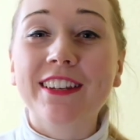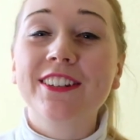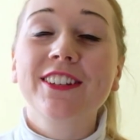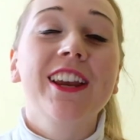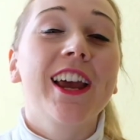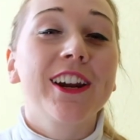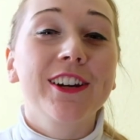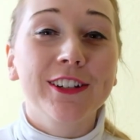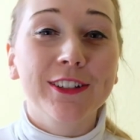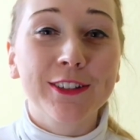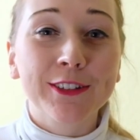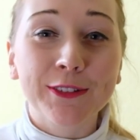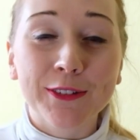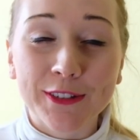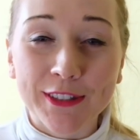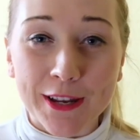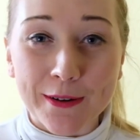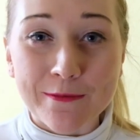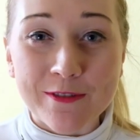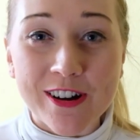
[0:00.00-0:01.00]
share it to
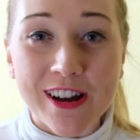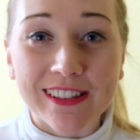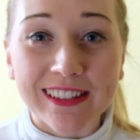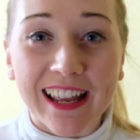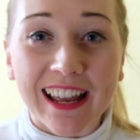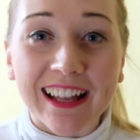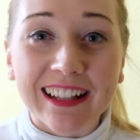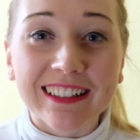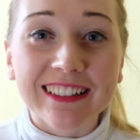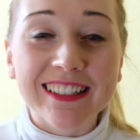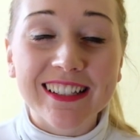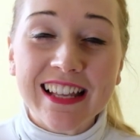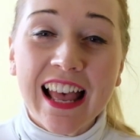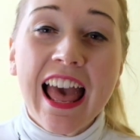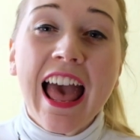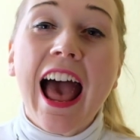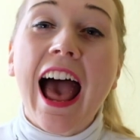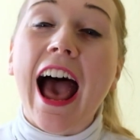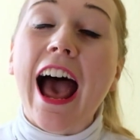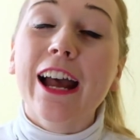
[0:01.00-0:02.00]
someone else.
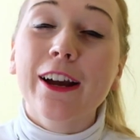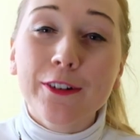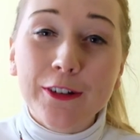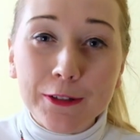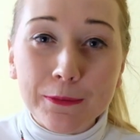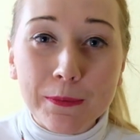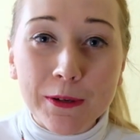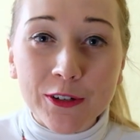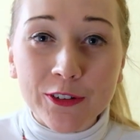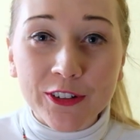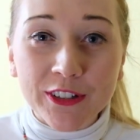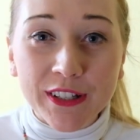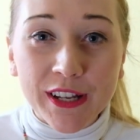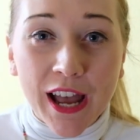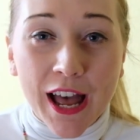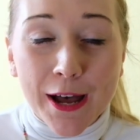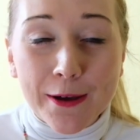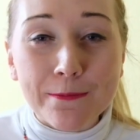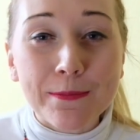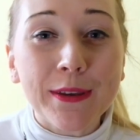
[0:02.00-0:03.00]
I will be really
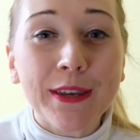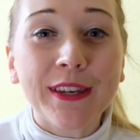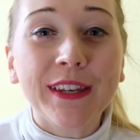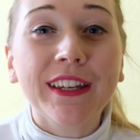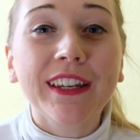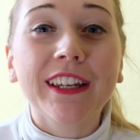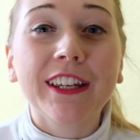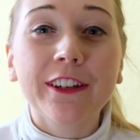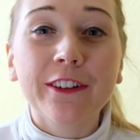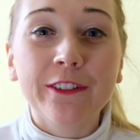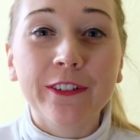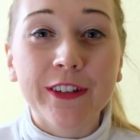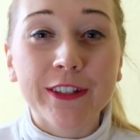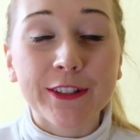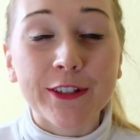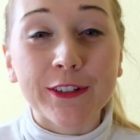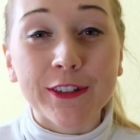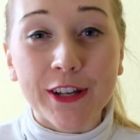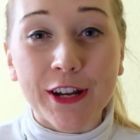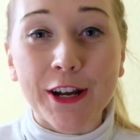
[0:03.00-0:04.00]
happy if it's
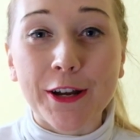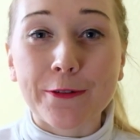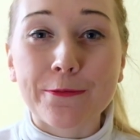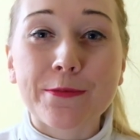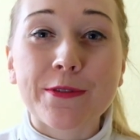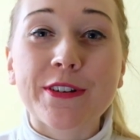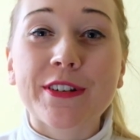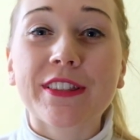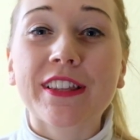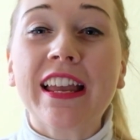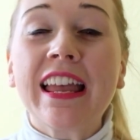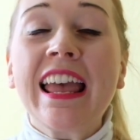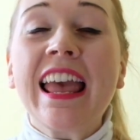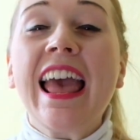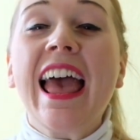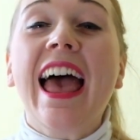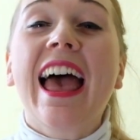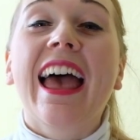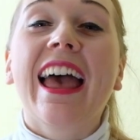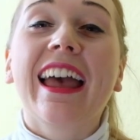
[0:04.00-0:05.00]
gonna happen.
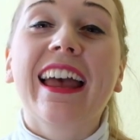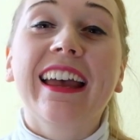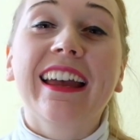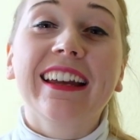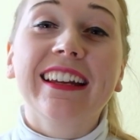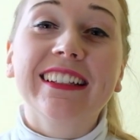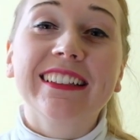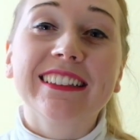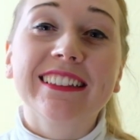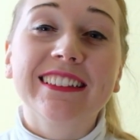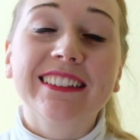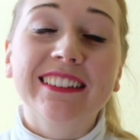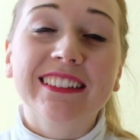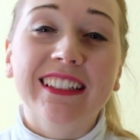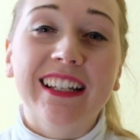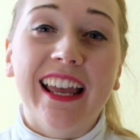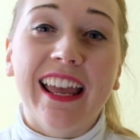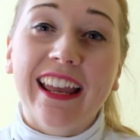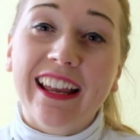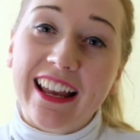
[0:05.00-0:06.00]
And
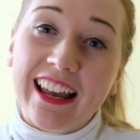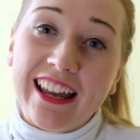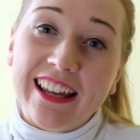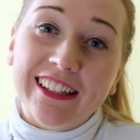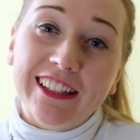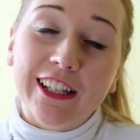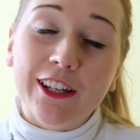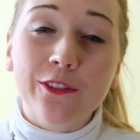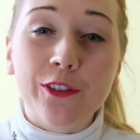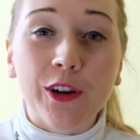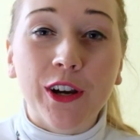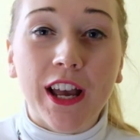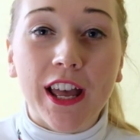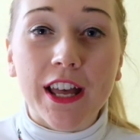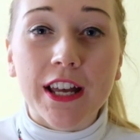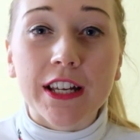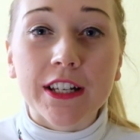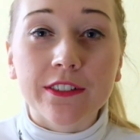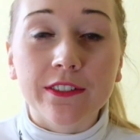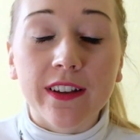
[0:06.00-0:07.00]
again, if you
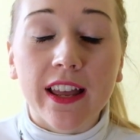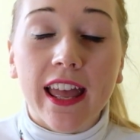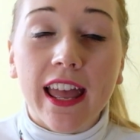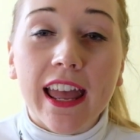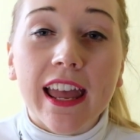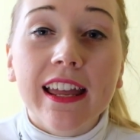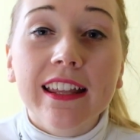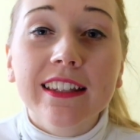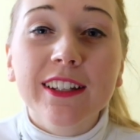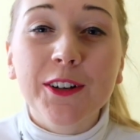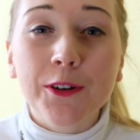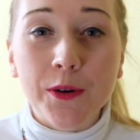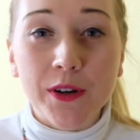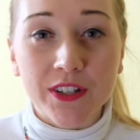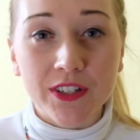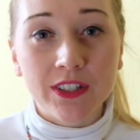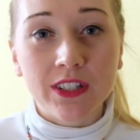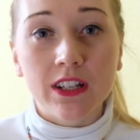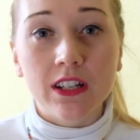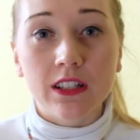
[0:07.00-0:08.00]
have any
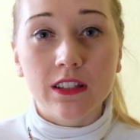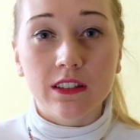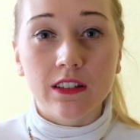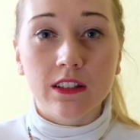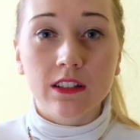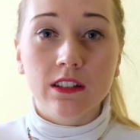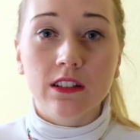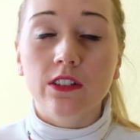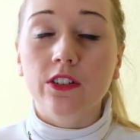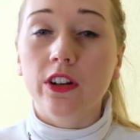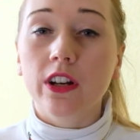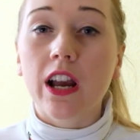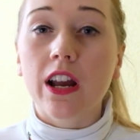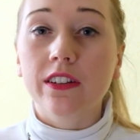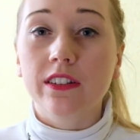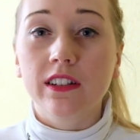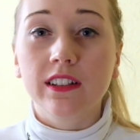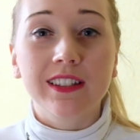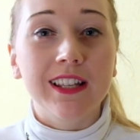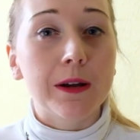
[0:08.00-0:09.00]
questions
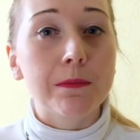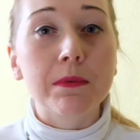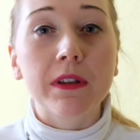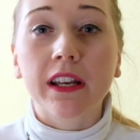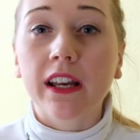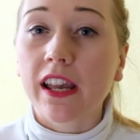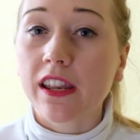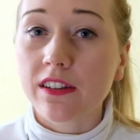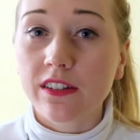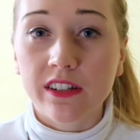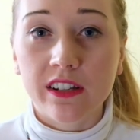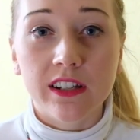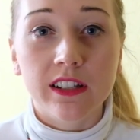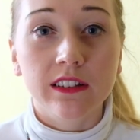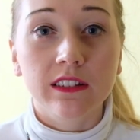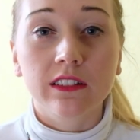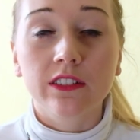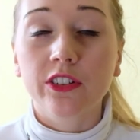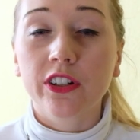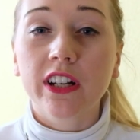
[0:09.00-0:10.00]
regarding the
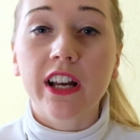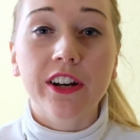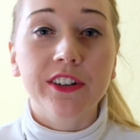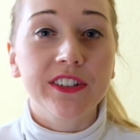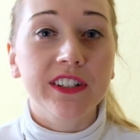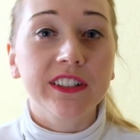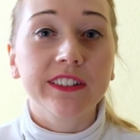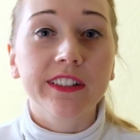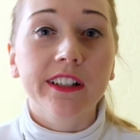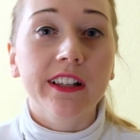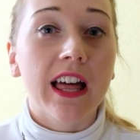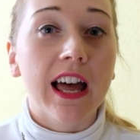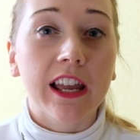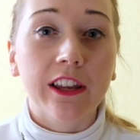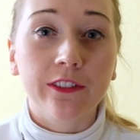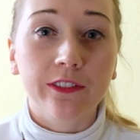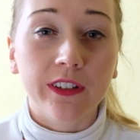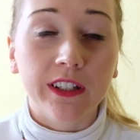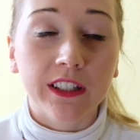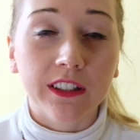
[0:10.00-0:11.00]
application, regarding the
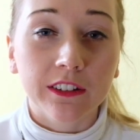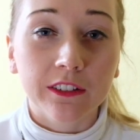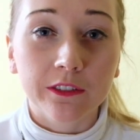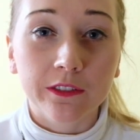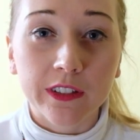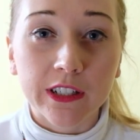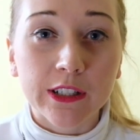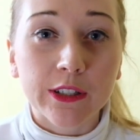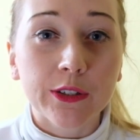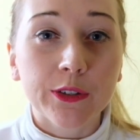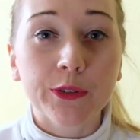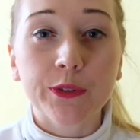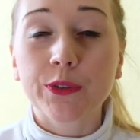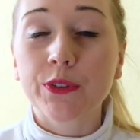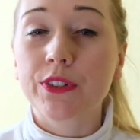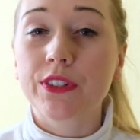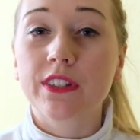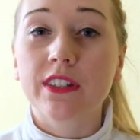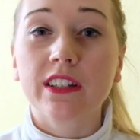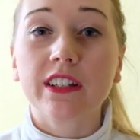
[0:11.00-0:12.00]
life in
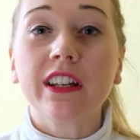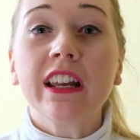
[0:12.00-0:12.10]
Vilnius,